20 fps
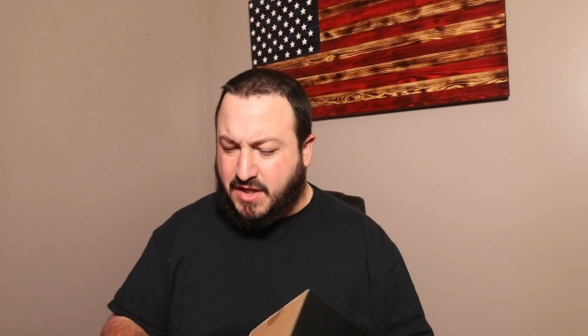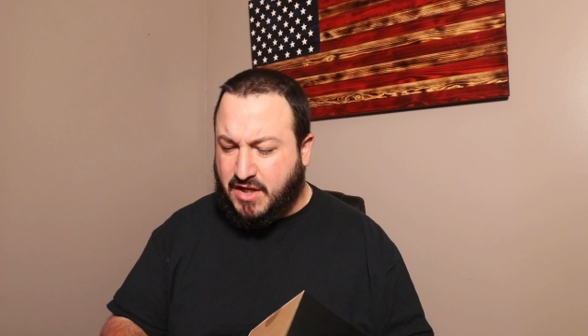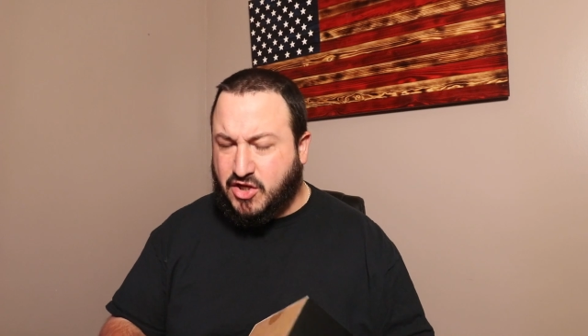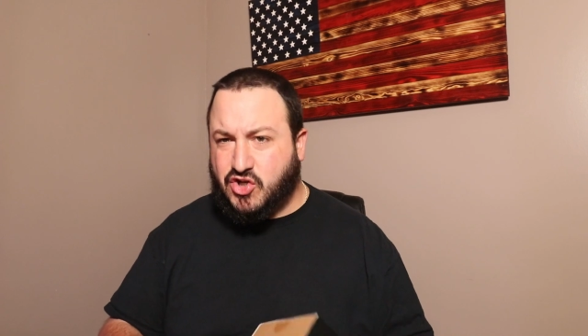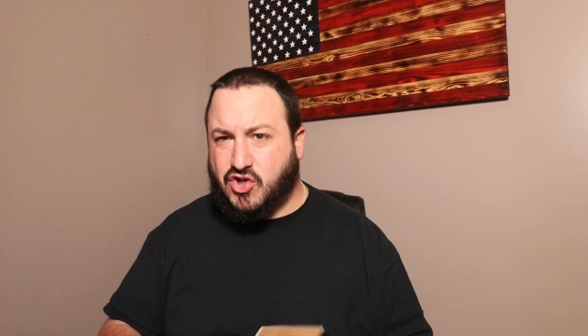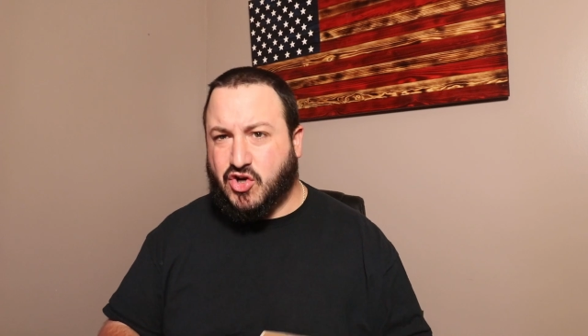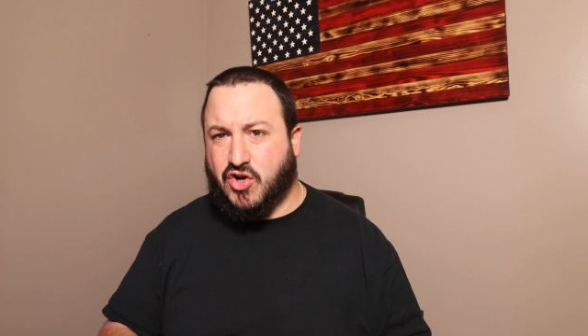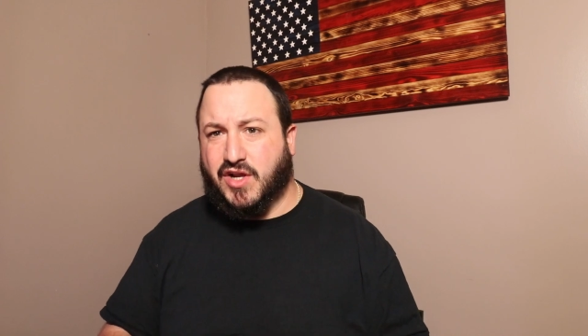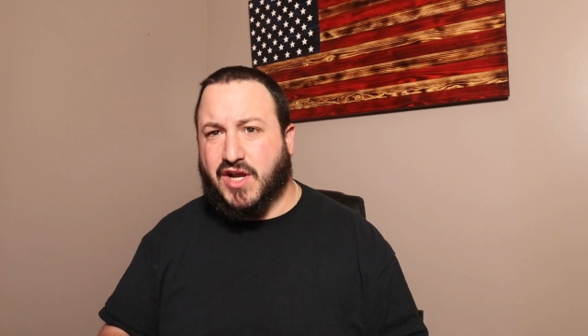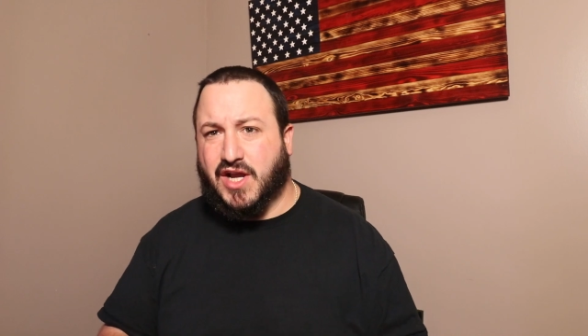
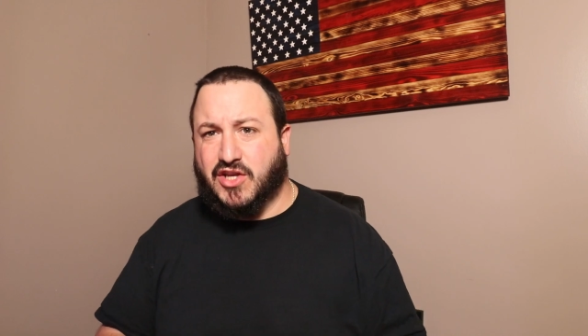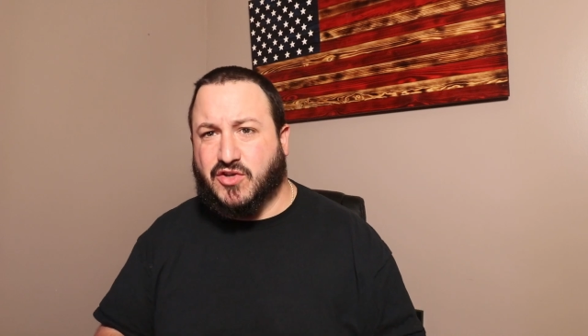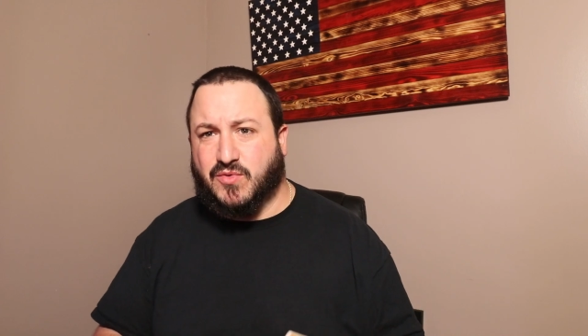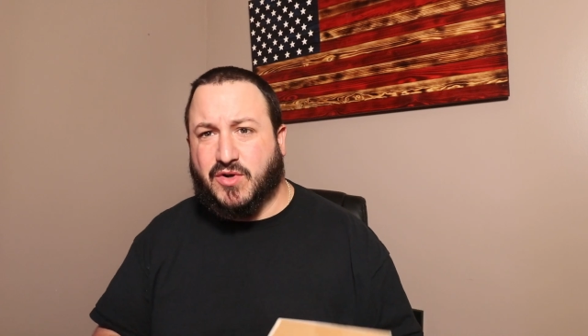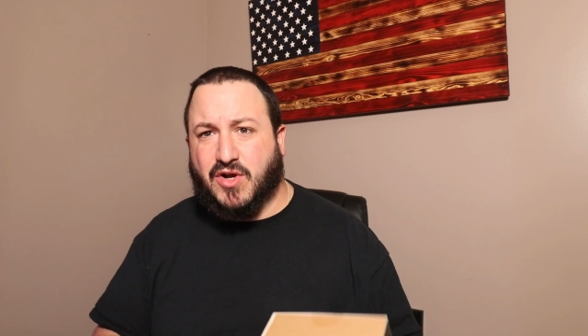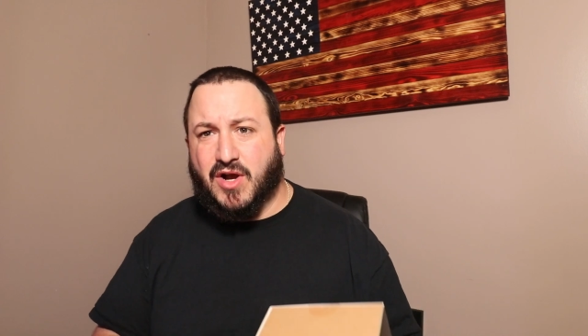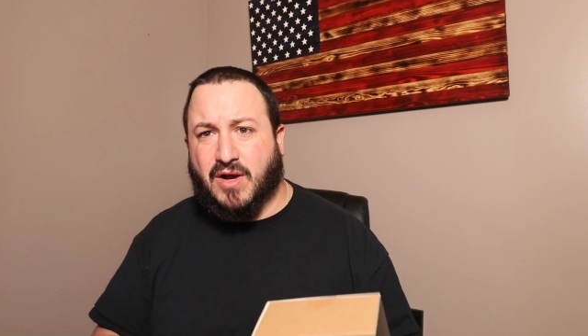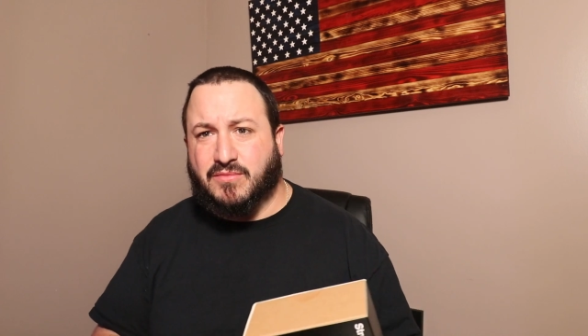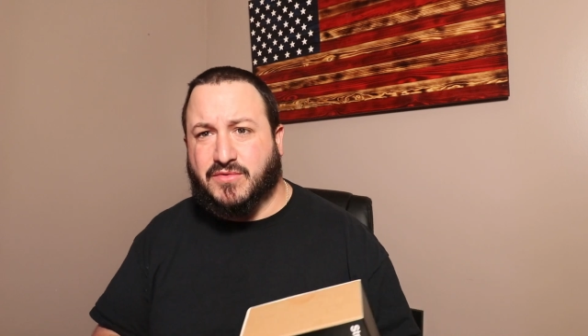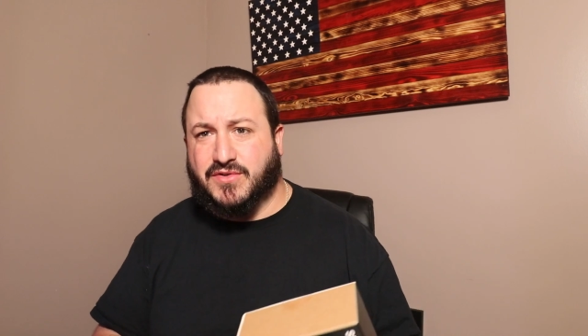show you guys
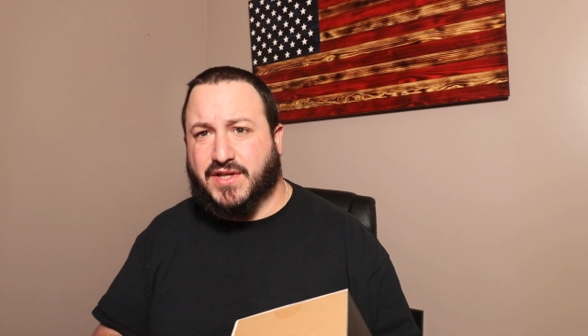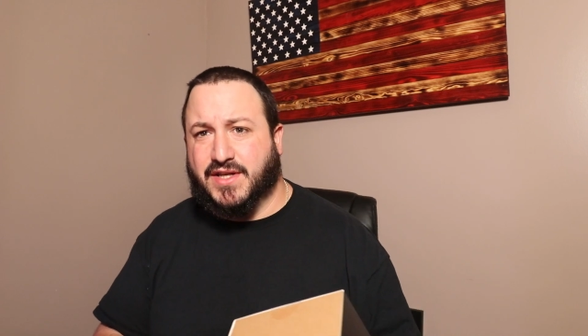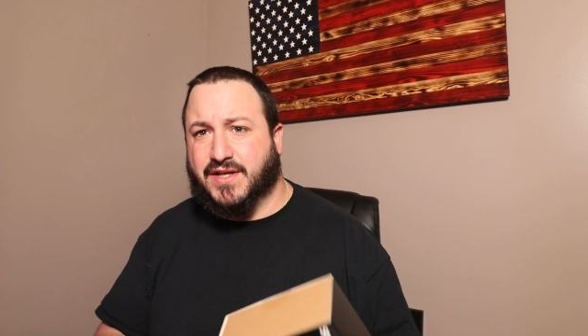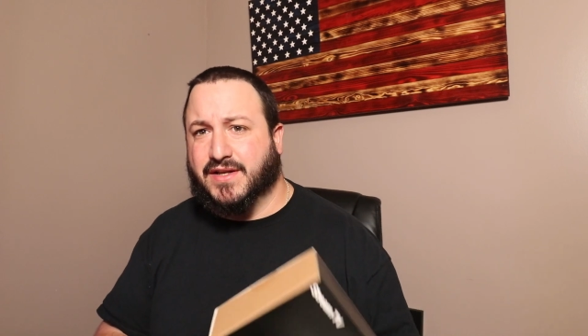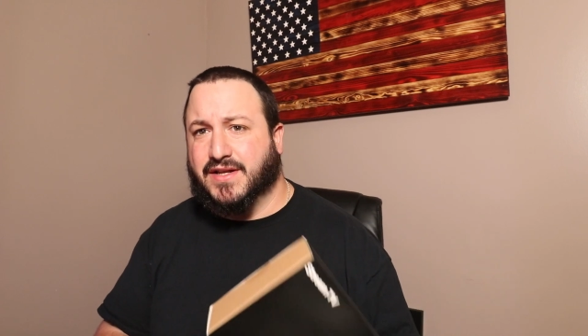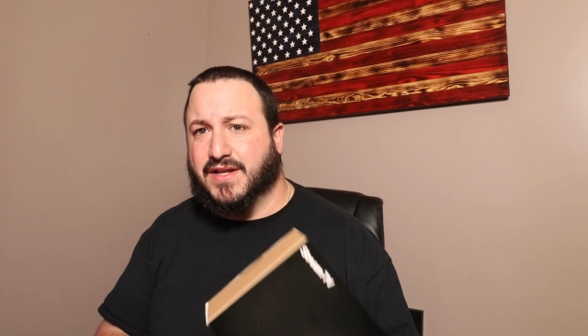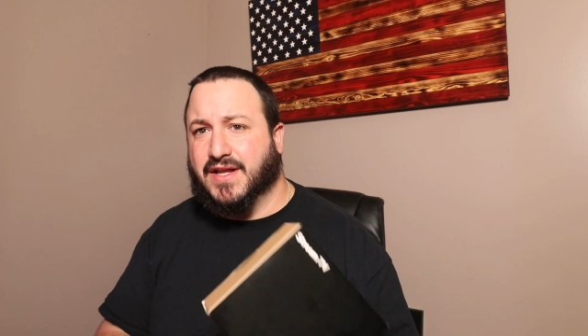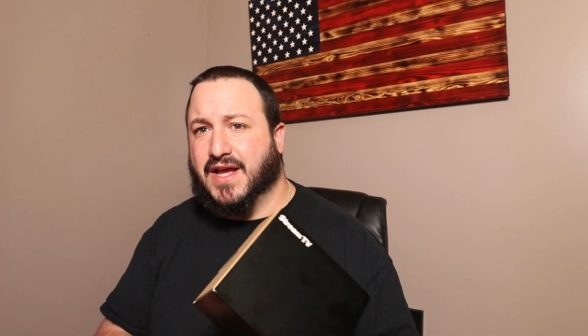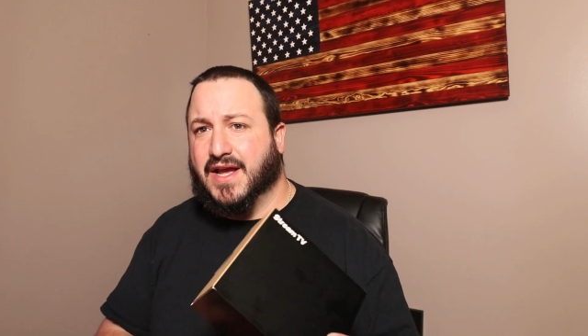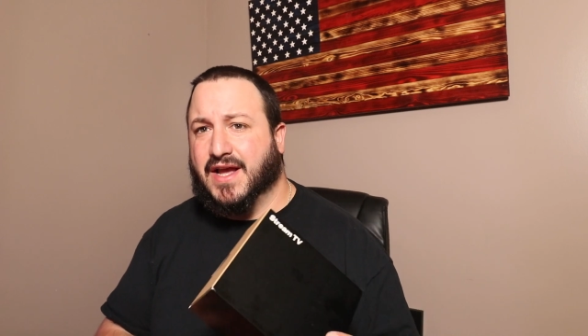what comes in
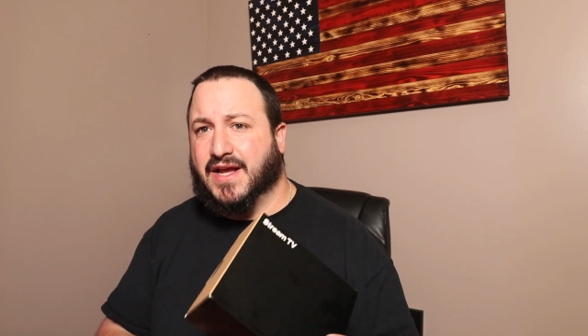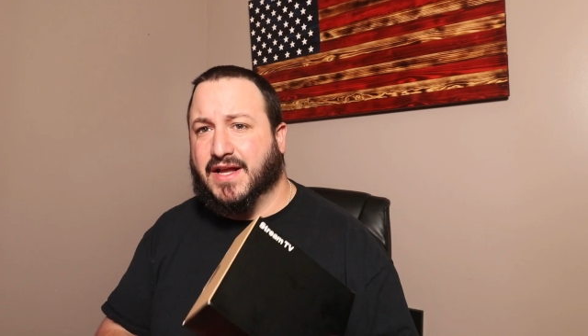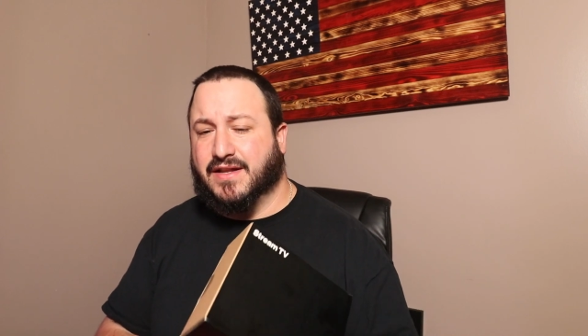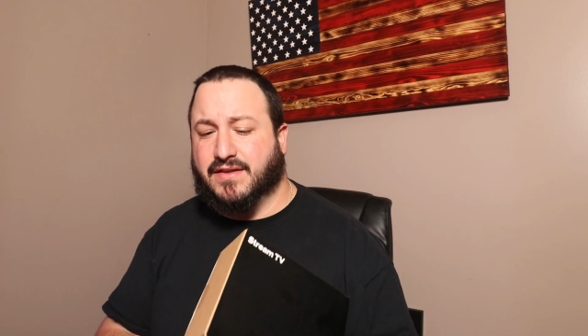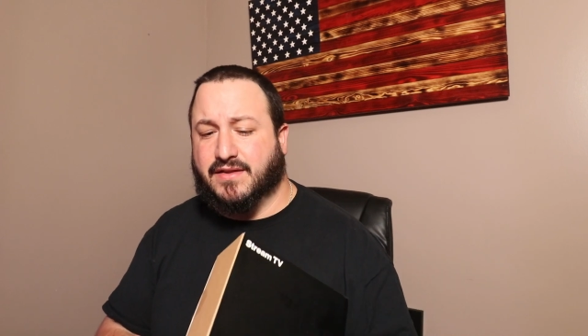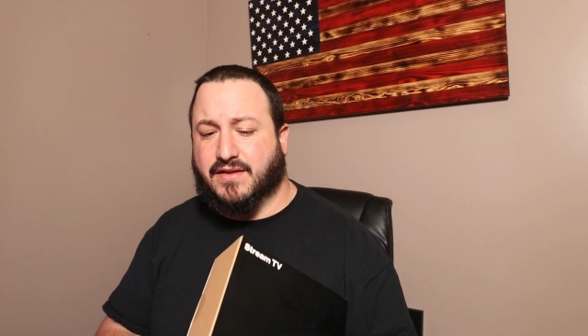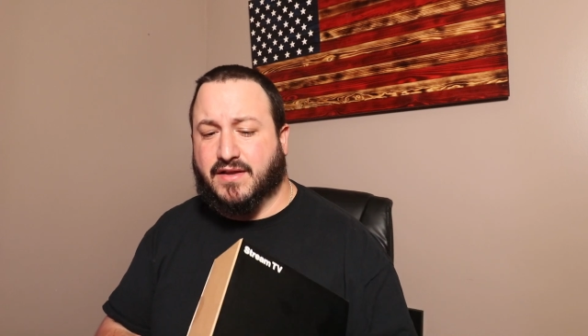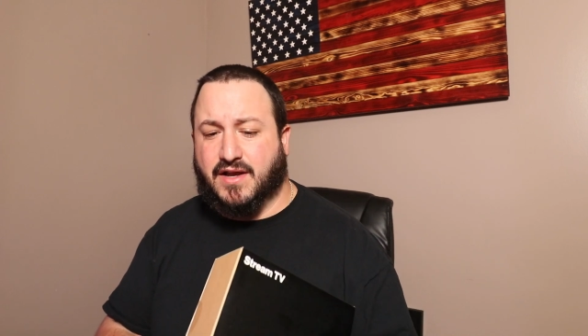it, and